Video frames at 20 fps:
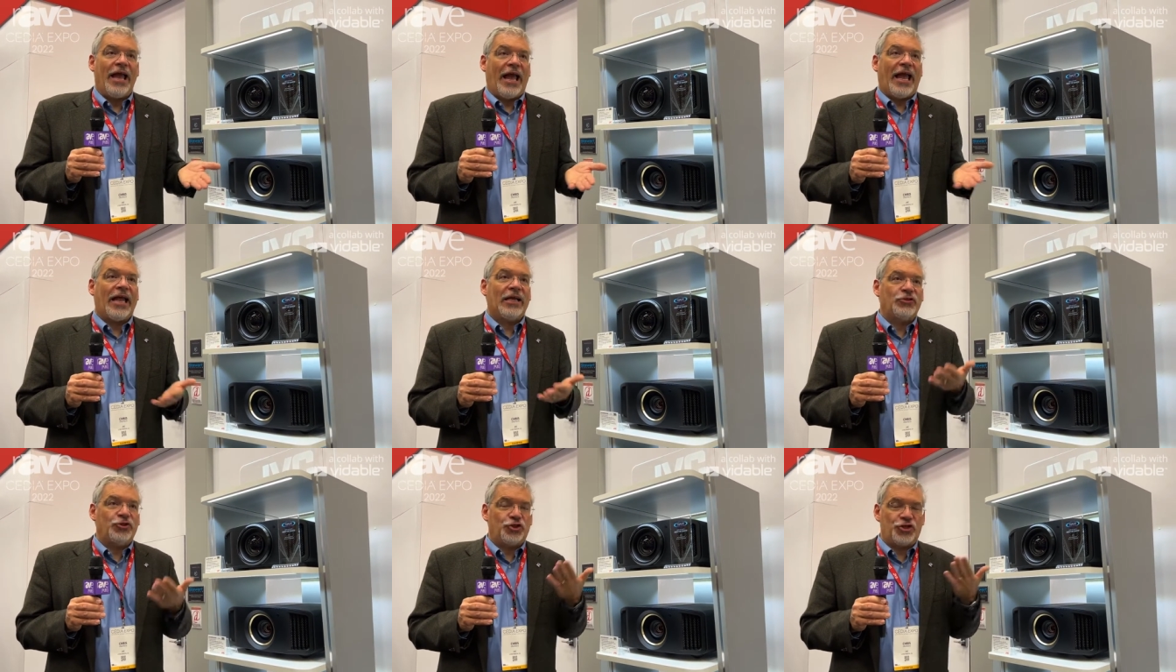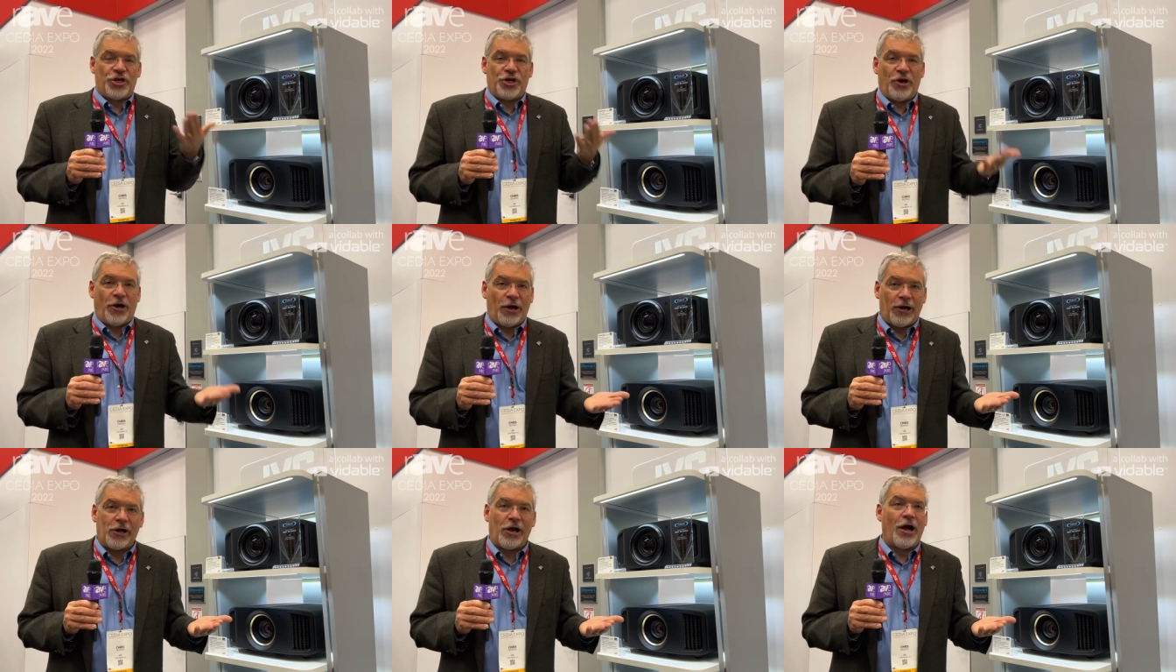
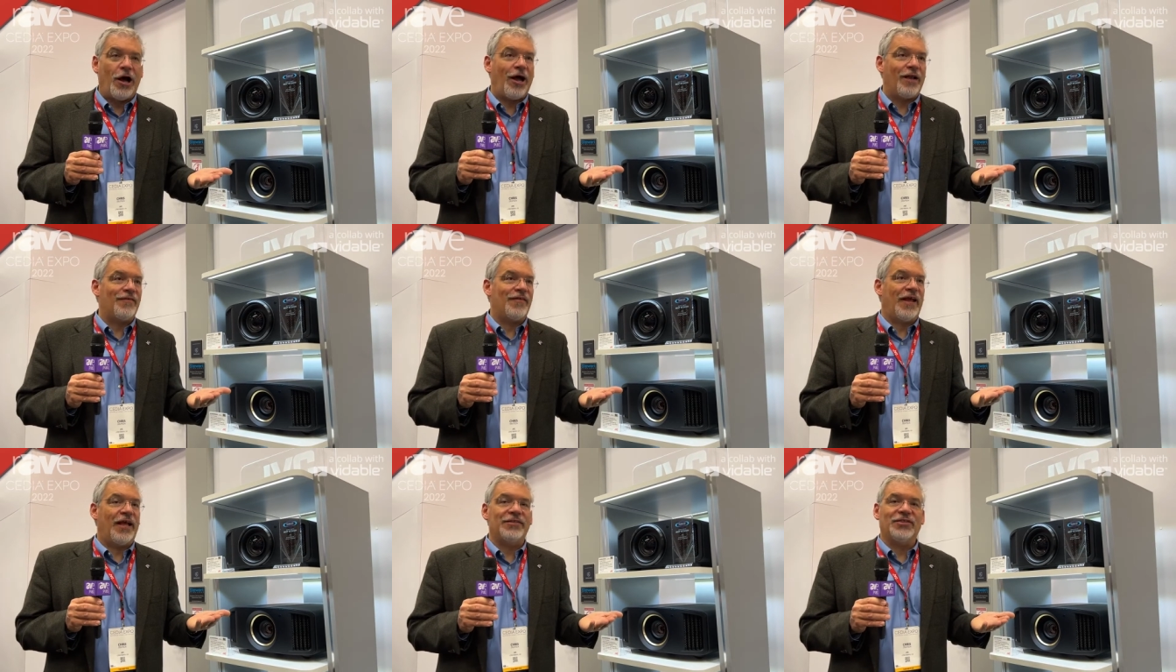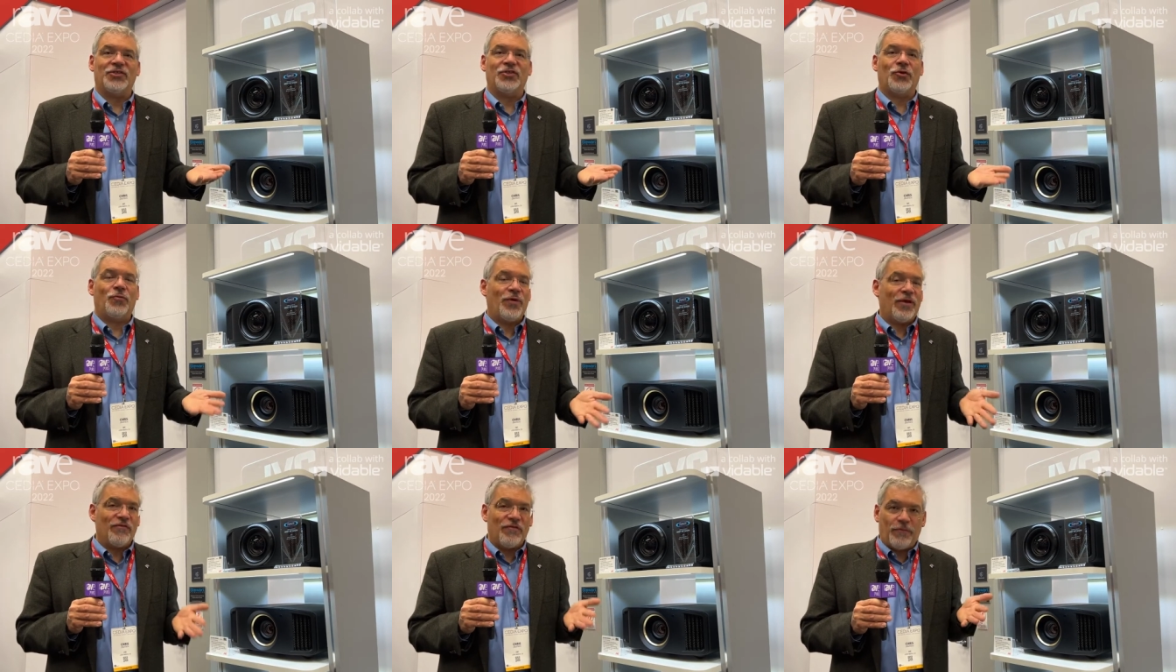HDR content,
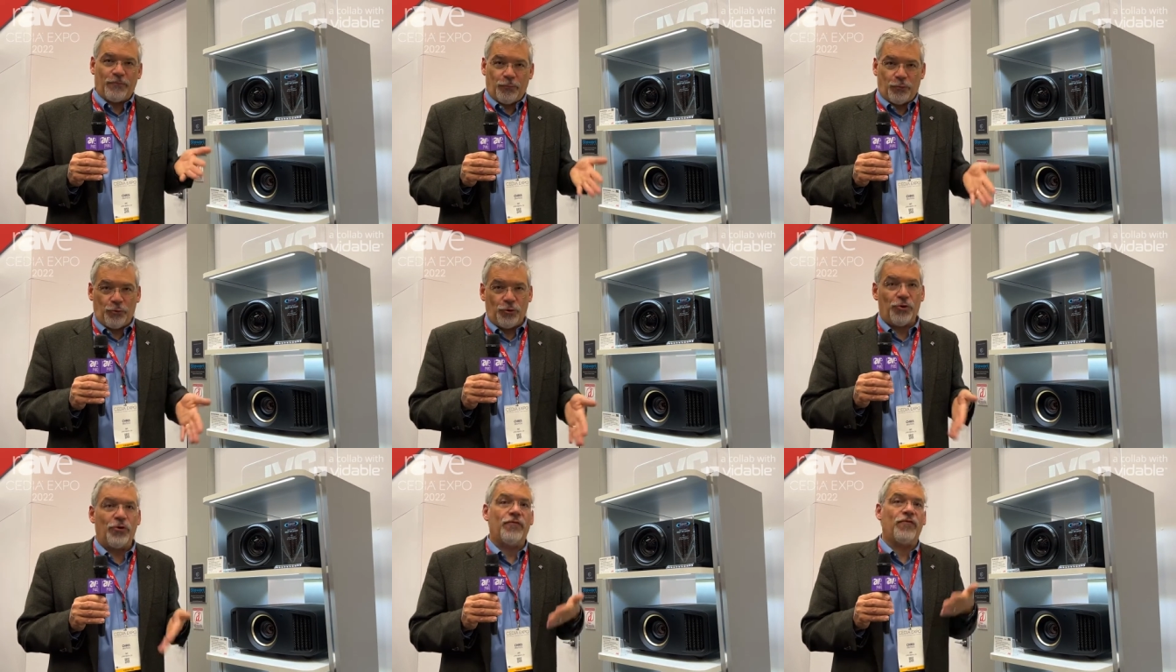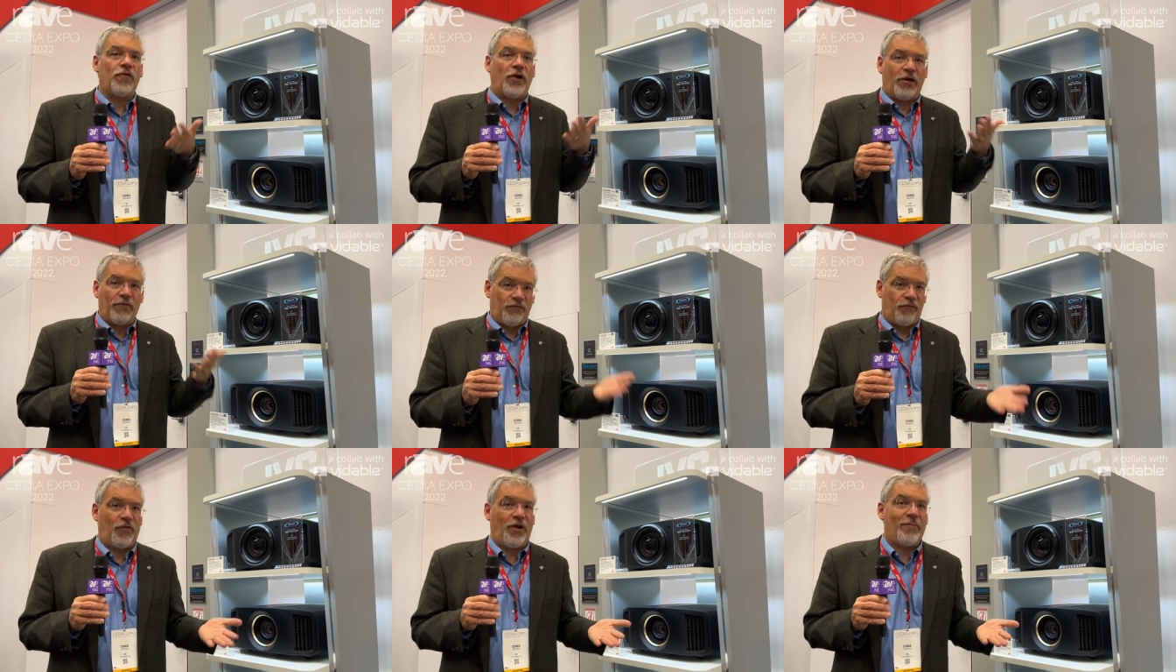so we've improved
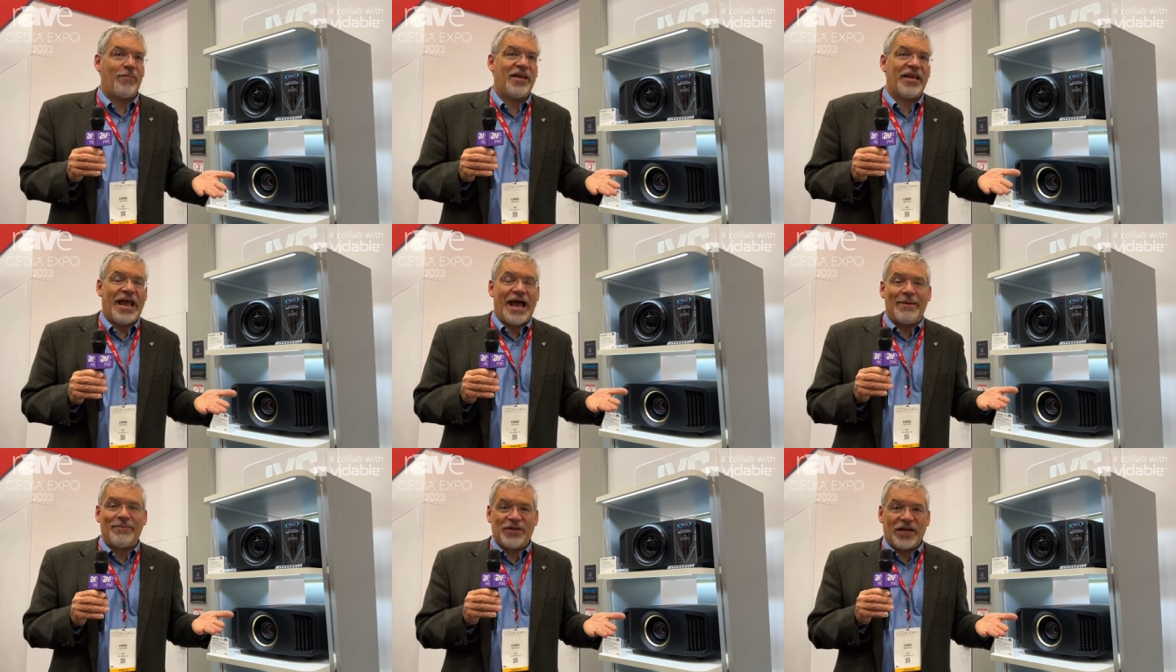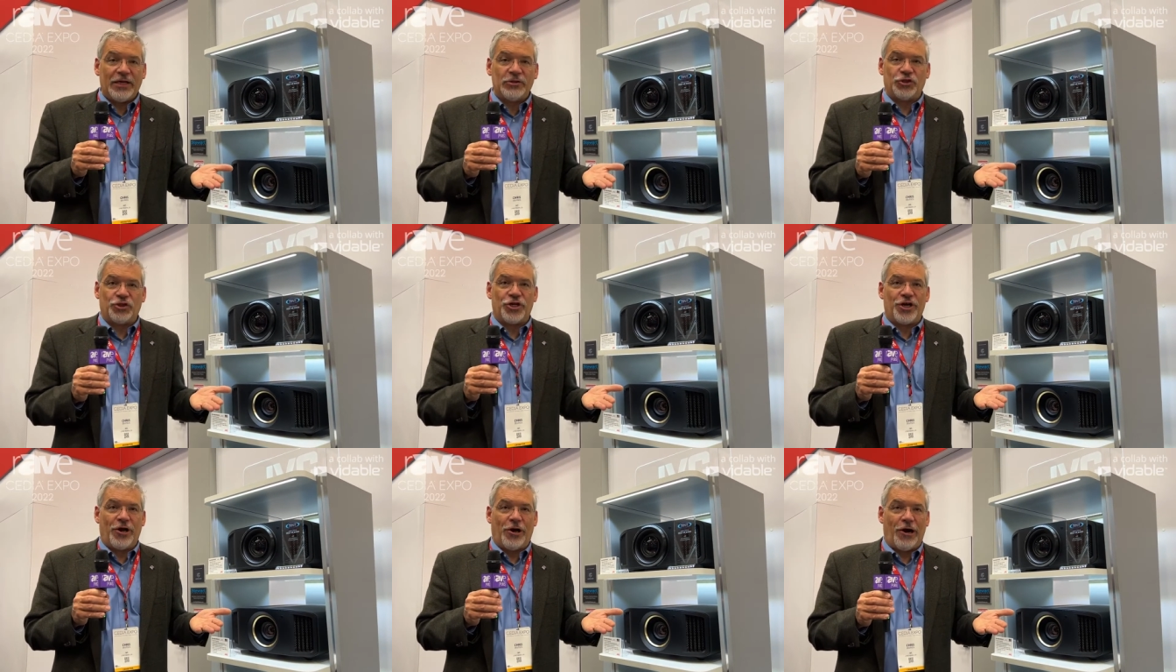our Frame Adapt
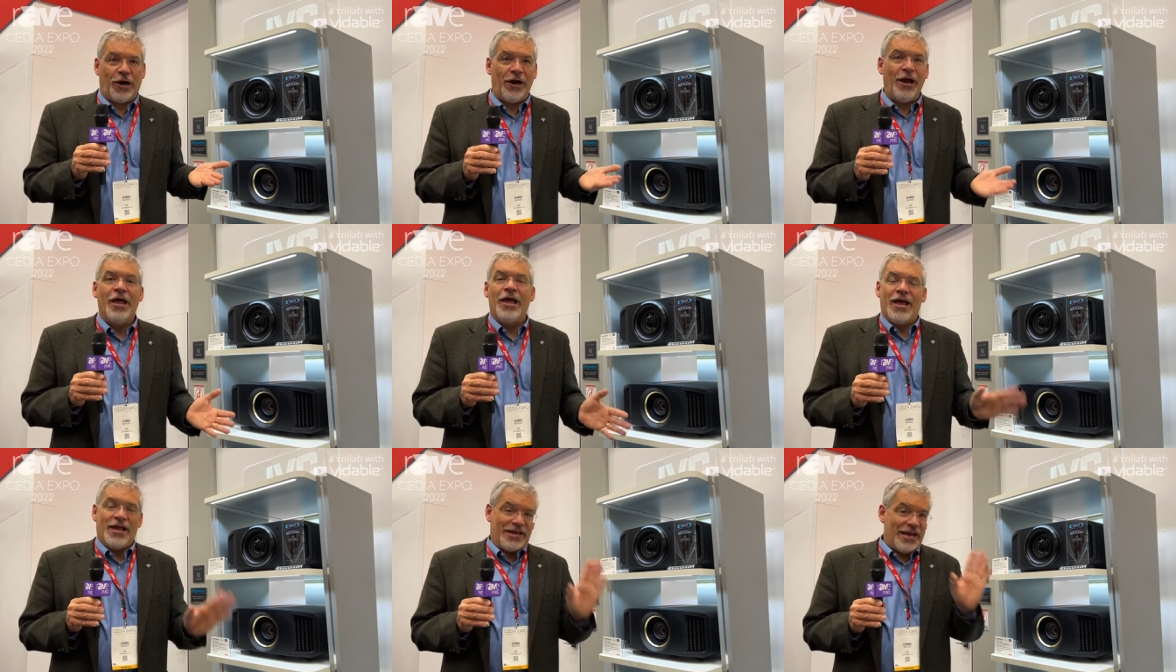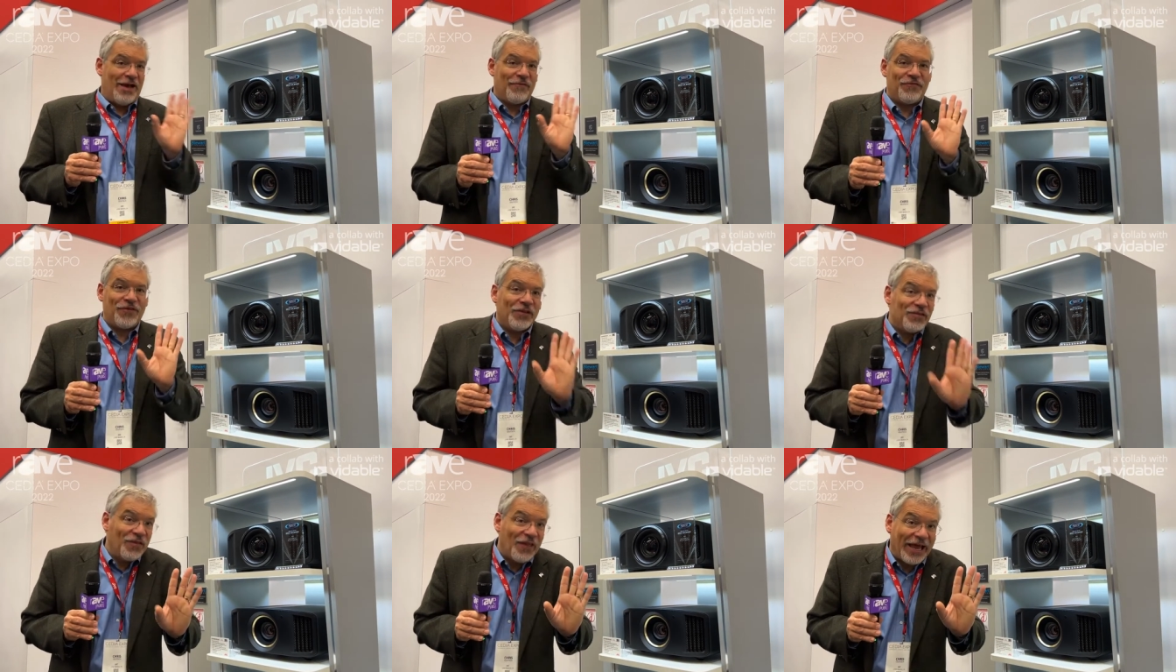HDR. Now,
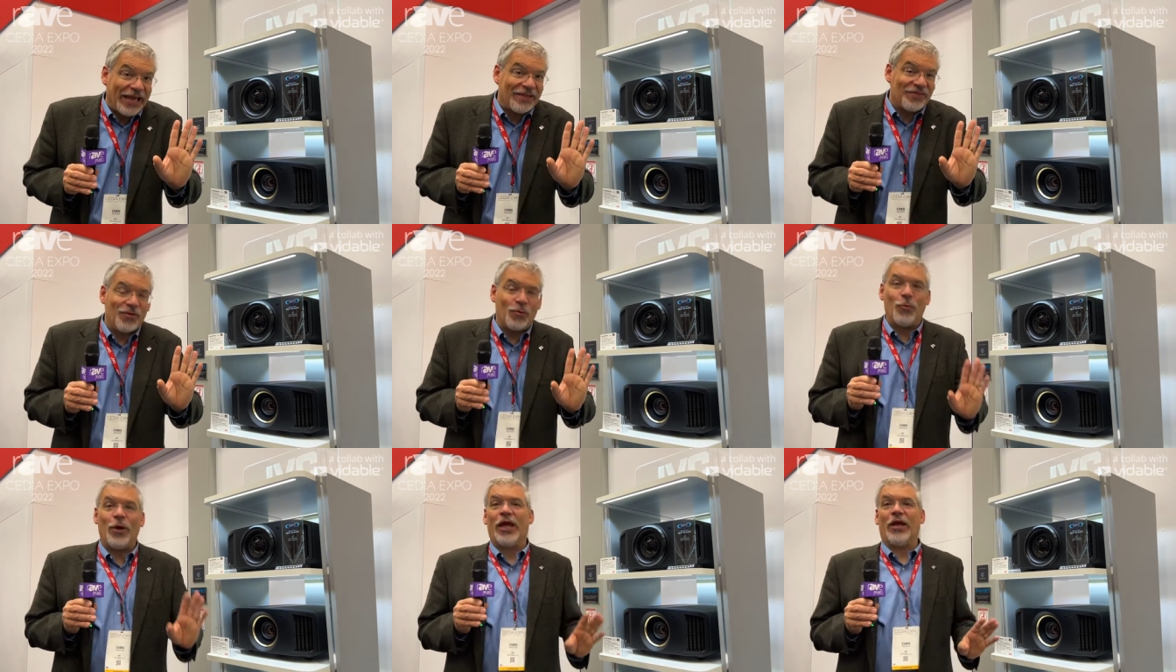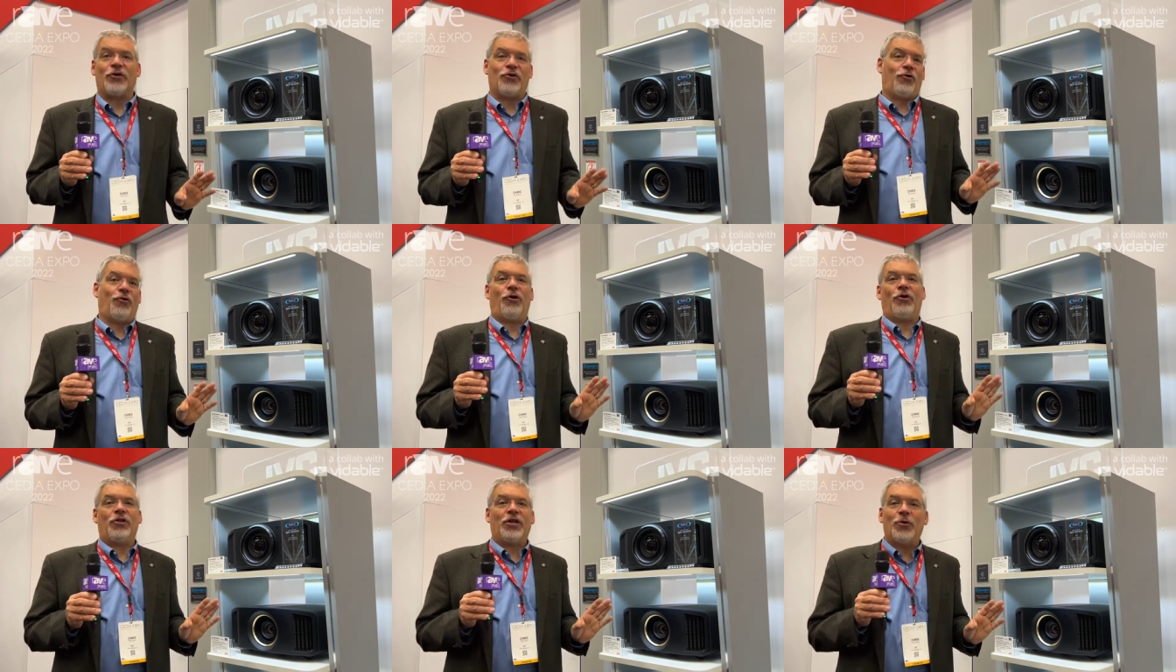if you like the way it
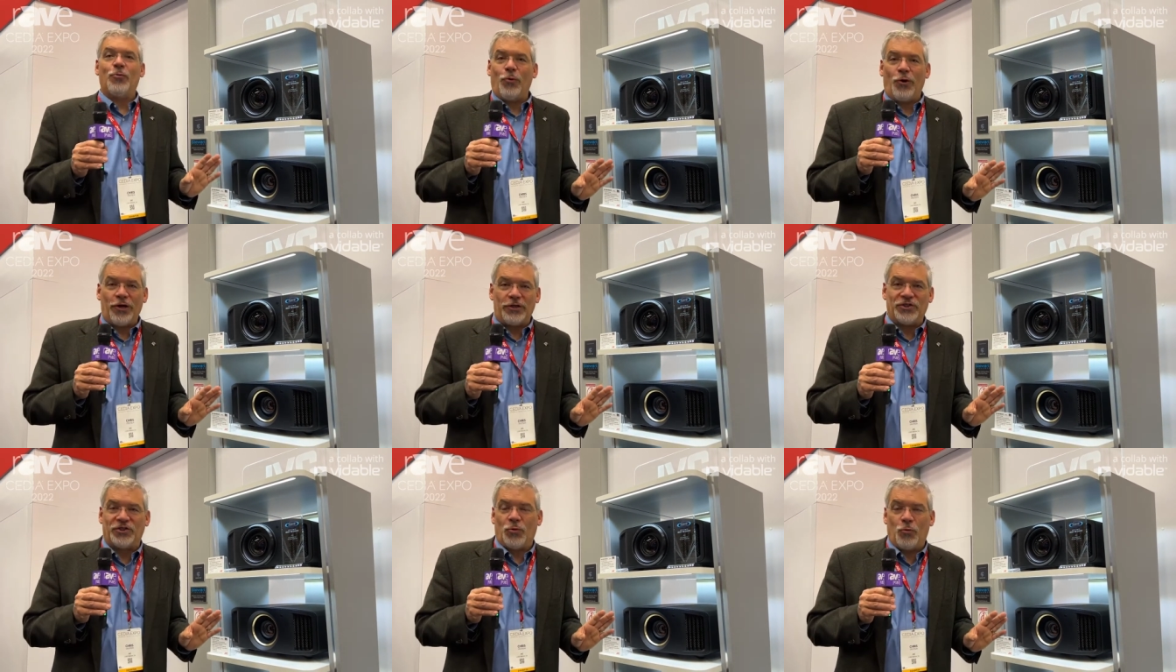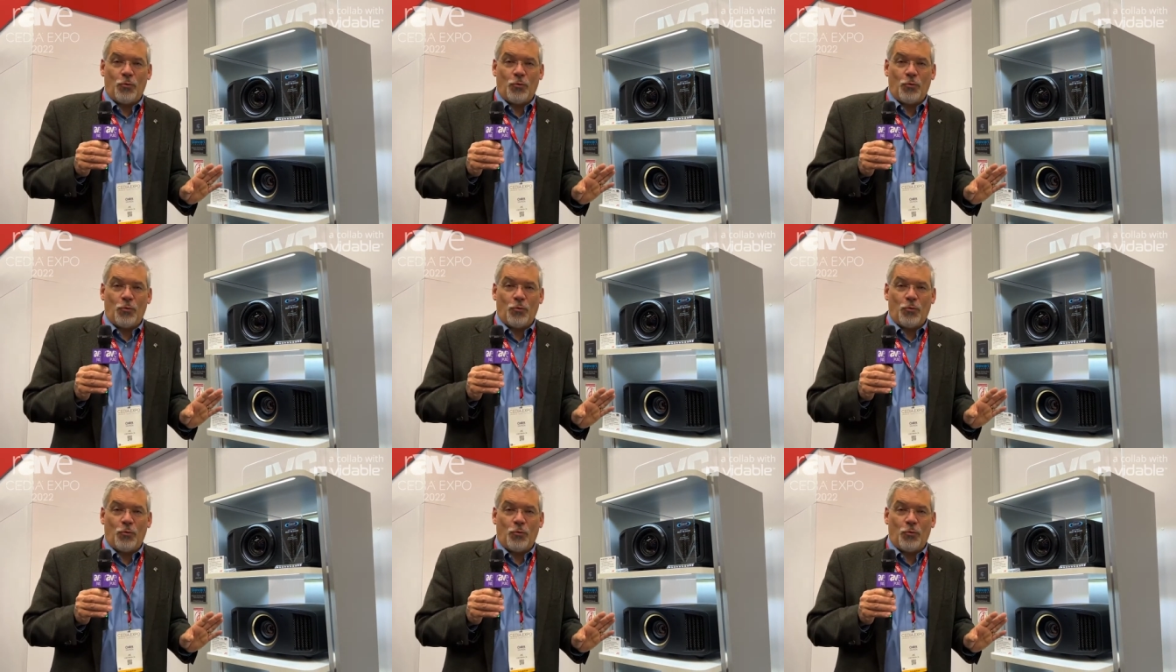currently works, it